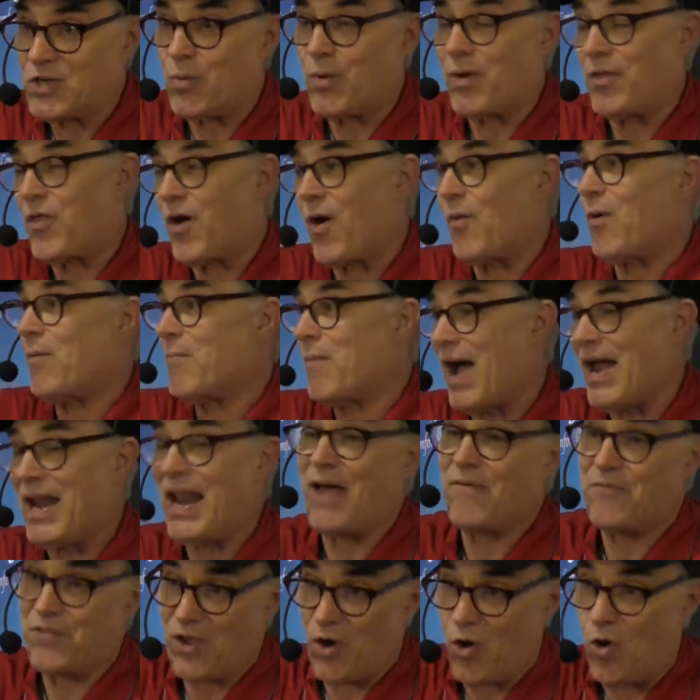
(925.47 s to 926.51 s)
so we thought we might
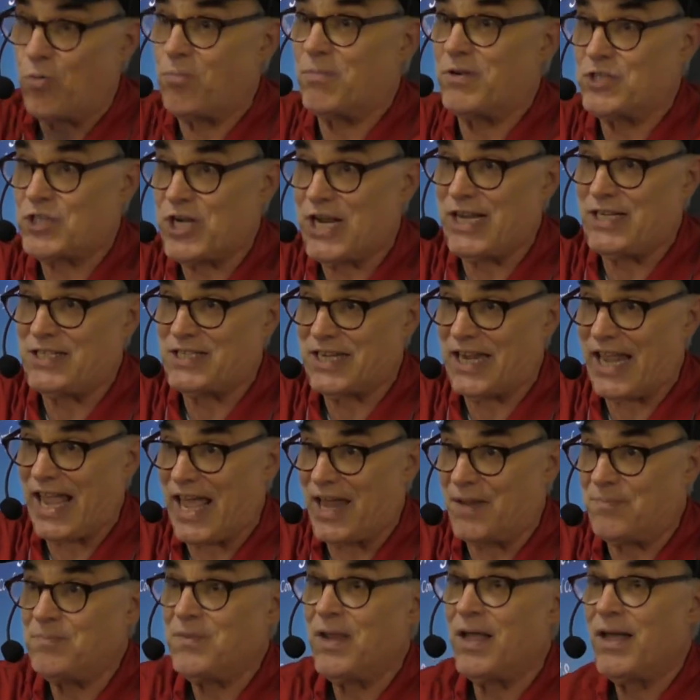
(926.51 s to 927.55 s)
have the old machines
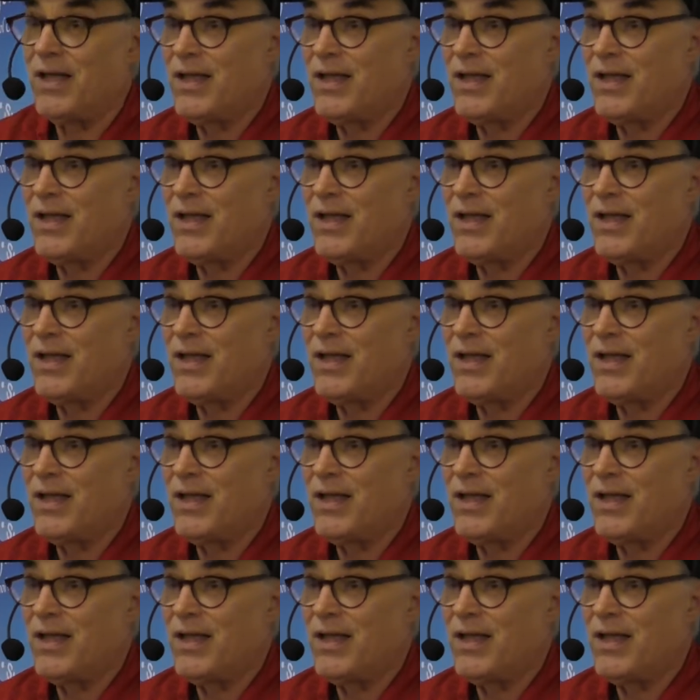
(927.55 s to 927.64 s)
again,